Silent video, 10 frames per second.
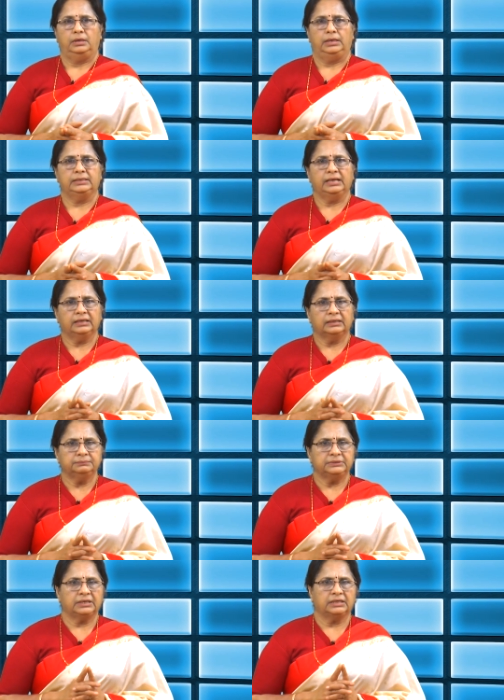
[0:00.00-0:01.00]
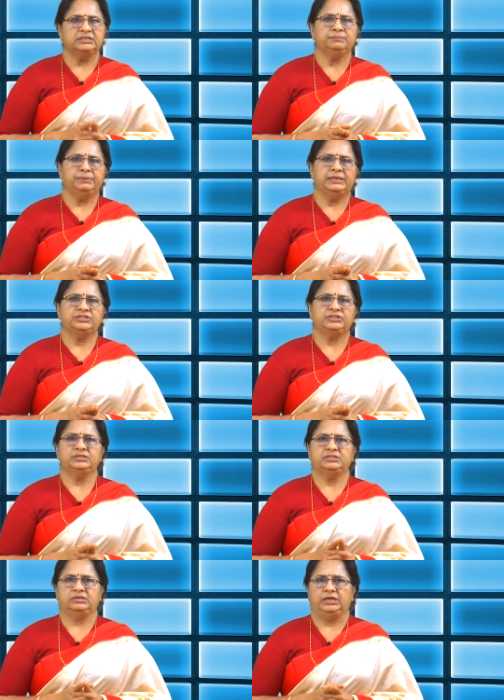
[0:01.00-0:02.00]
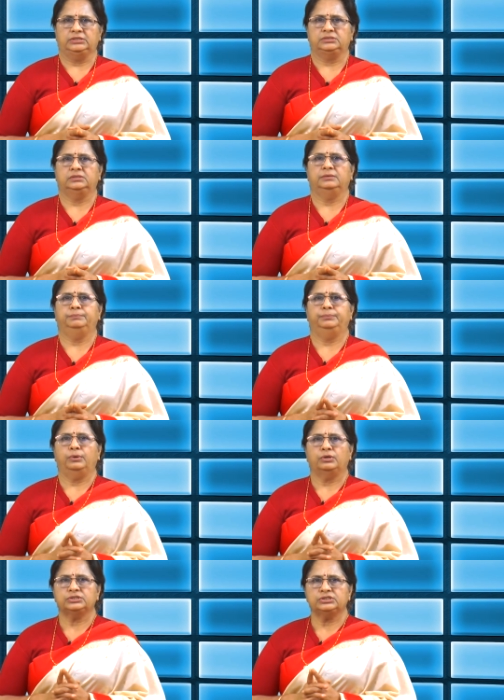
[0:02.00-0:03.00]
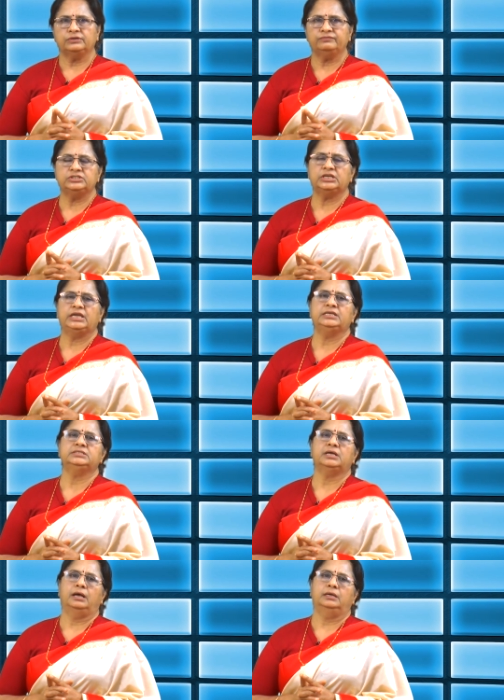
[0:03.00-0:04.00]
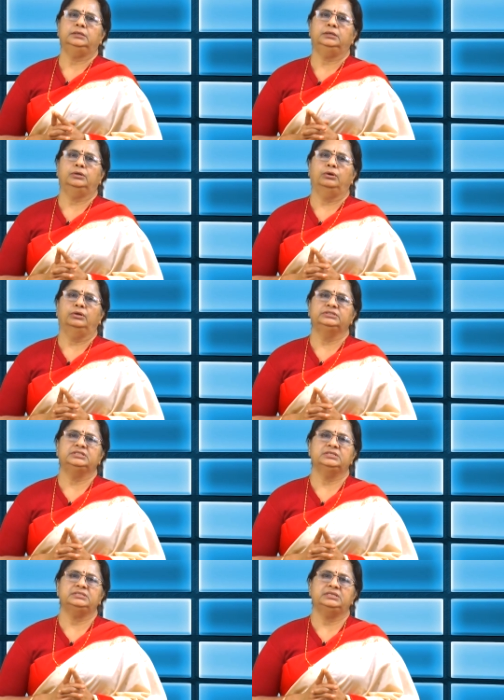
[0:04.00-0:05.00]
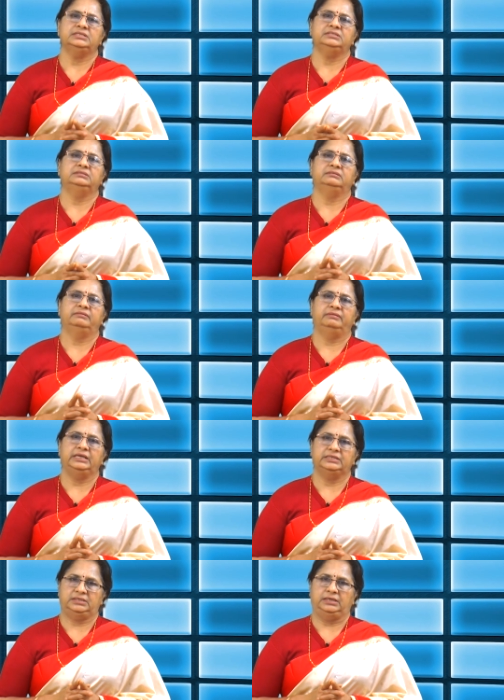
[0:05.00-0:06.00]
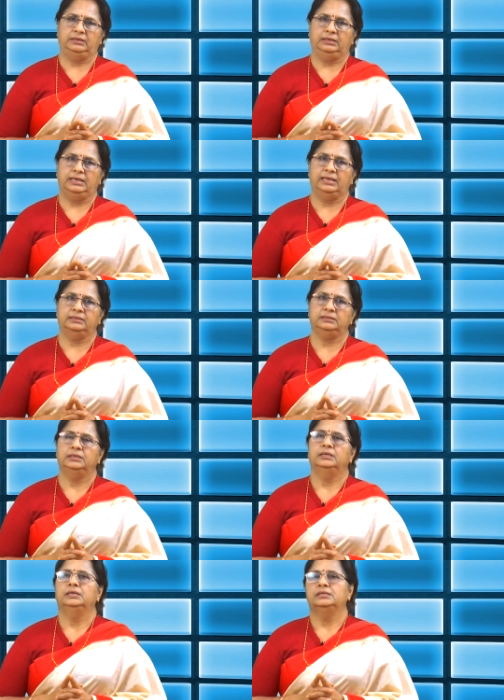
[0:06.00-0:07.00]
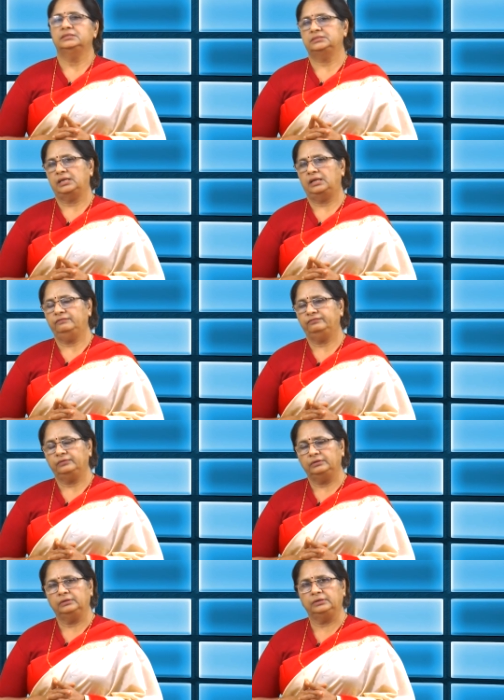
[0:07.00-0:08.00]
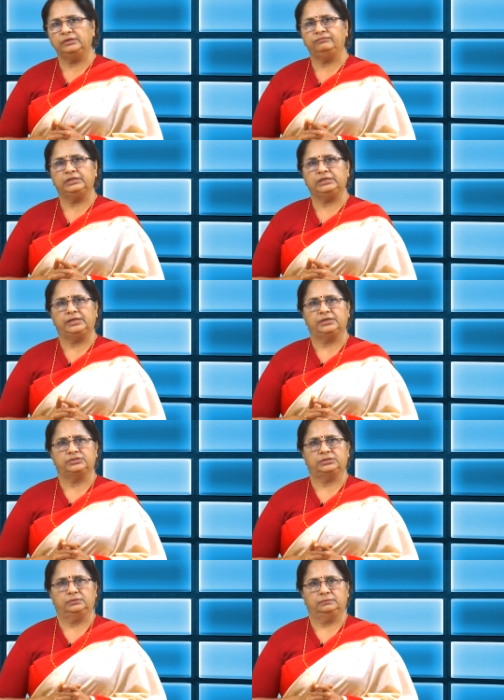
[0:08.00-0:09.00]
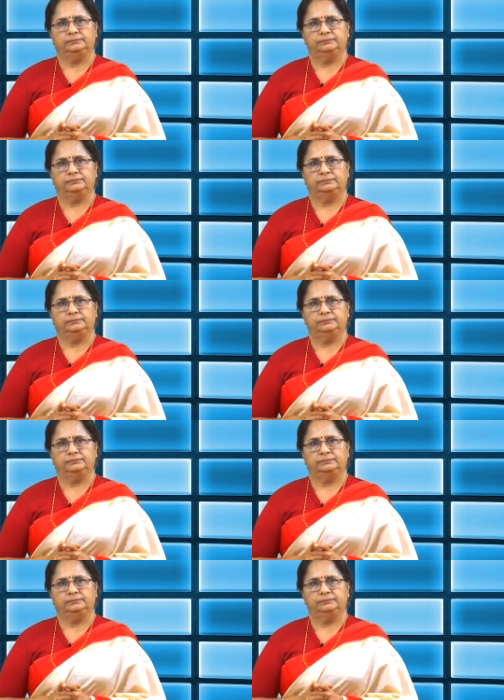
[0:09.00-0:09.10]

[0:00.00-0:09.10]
In the contemplation stage, the process of change are consciousness raising and self-revelation.